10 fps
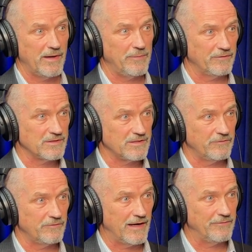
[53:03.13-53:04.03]
I might be able to
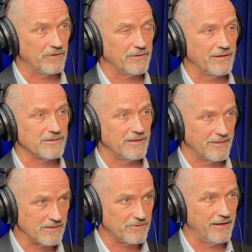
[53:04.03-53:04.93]
sell for $500,000.
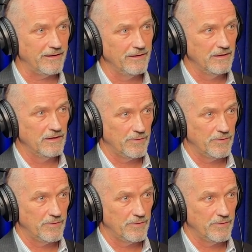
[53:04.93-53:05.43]
And that's great.